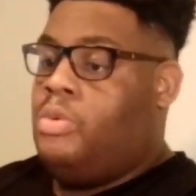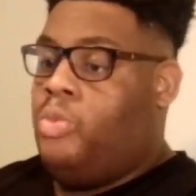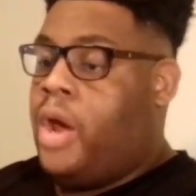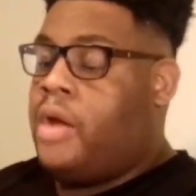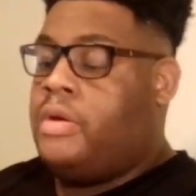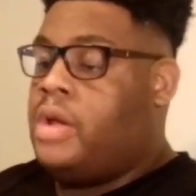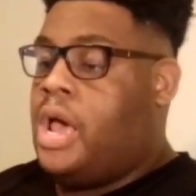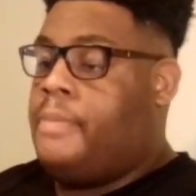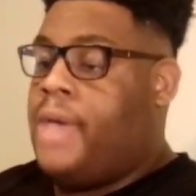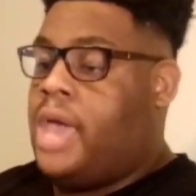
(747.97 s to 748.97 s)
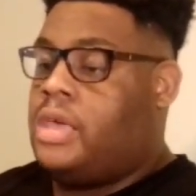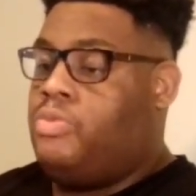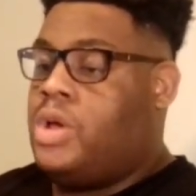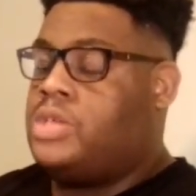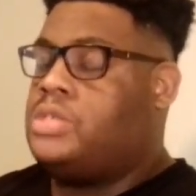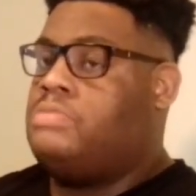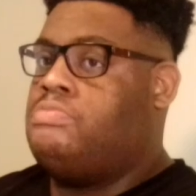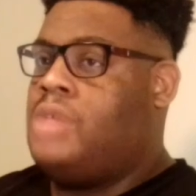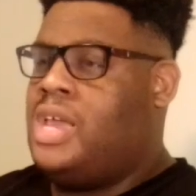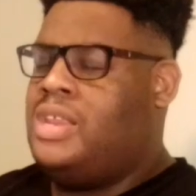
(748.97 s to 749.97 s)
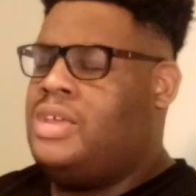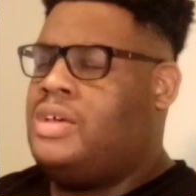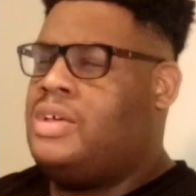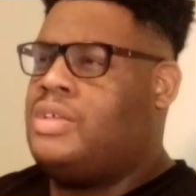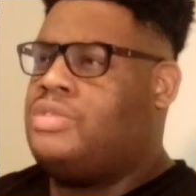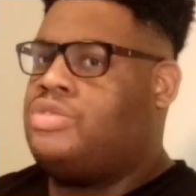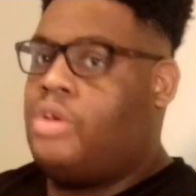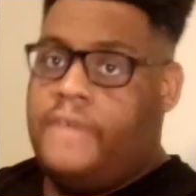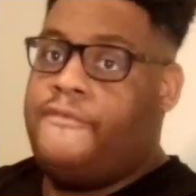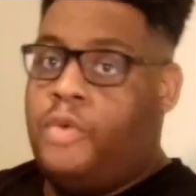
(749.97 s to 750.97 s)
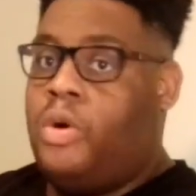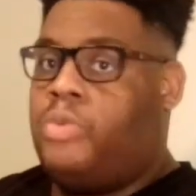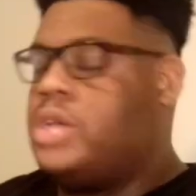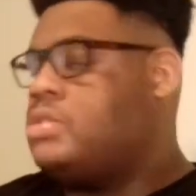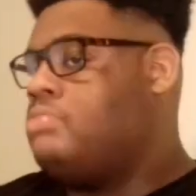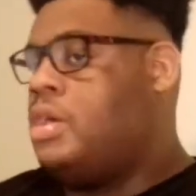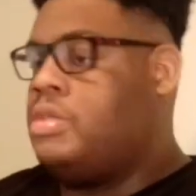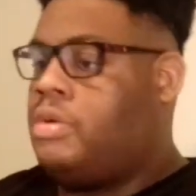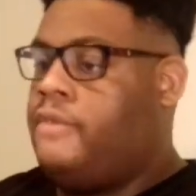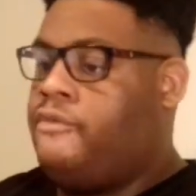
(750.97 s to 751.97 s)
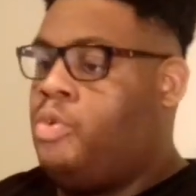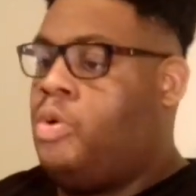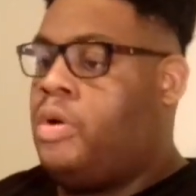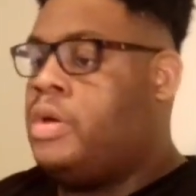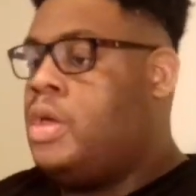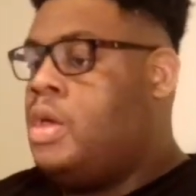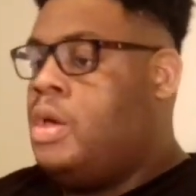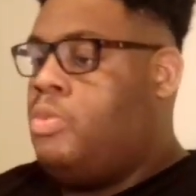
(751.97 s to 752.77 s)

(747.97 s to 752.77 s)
whether or not back in WrestleMania 34,